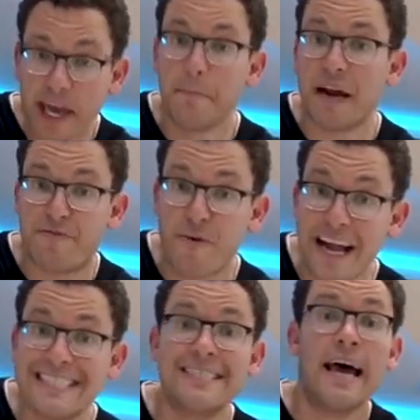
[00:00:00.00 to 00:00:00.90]
And my
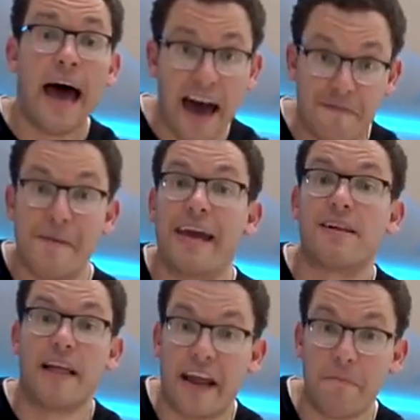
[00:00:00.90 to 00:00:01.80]
friends have
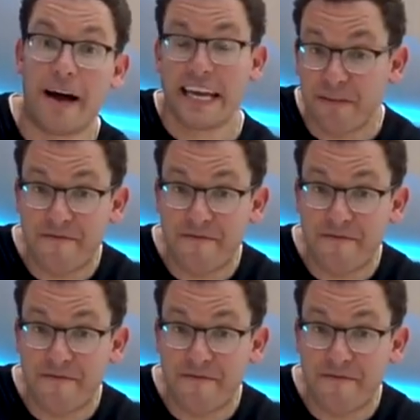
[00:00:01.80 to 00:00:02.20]
made a lot of money.